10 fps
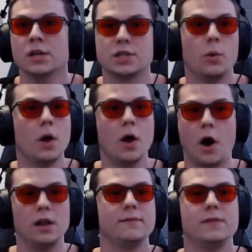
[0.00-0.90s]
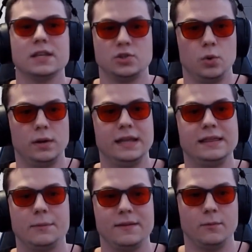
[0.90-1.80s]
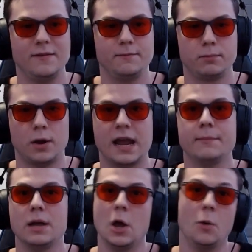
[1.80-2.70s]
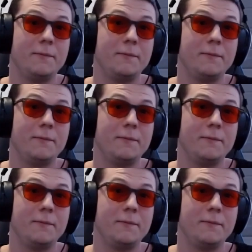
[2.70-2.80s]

So all of this tooling that we've brought up,